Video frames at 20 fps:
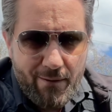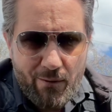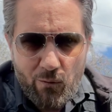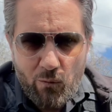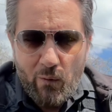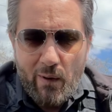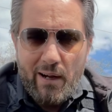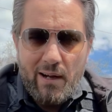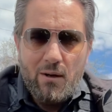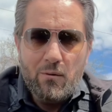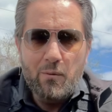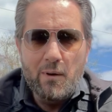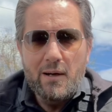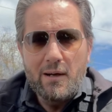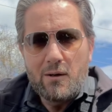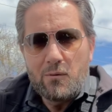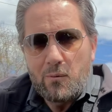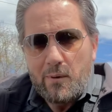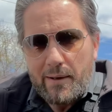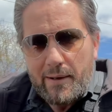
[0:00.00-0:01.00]
Well,
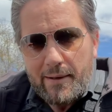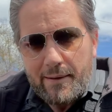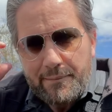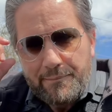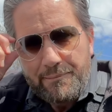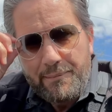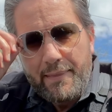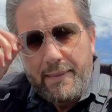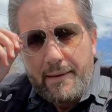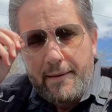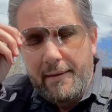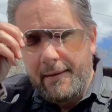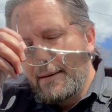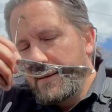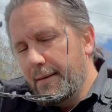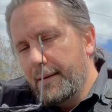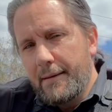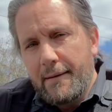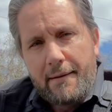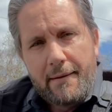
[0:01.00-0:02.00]
well, well.
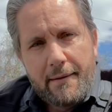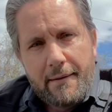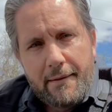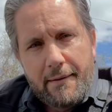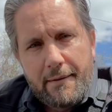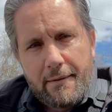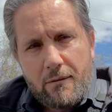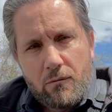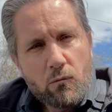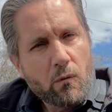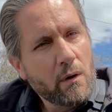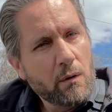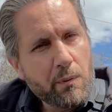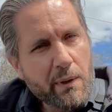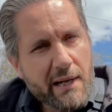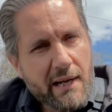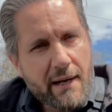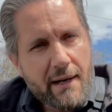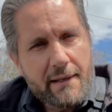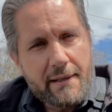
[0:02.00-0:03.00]
What do
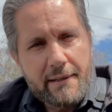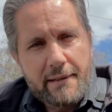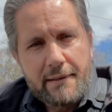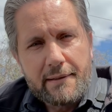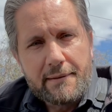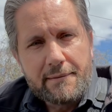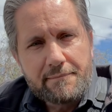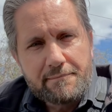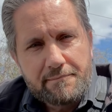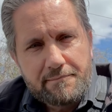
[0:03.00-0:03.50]
we got here?